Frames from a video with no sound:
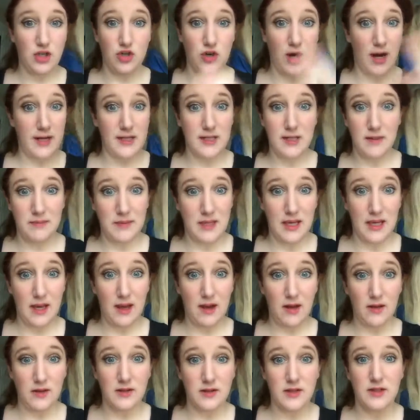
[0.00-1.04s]
to try something
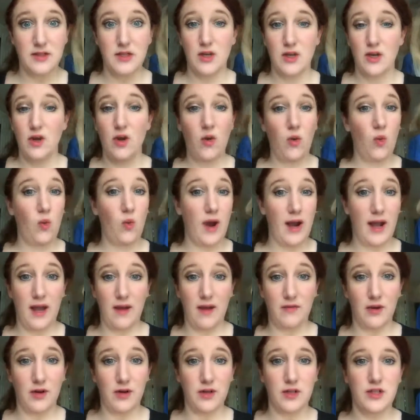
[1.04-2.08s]
else,
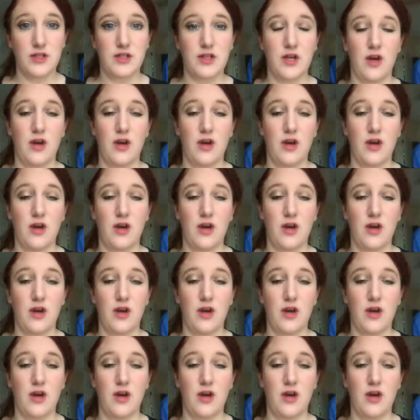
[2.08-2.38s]
whatever.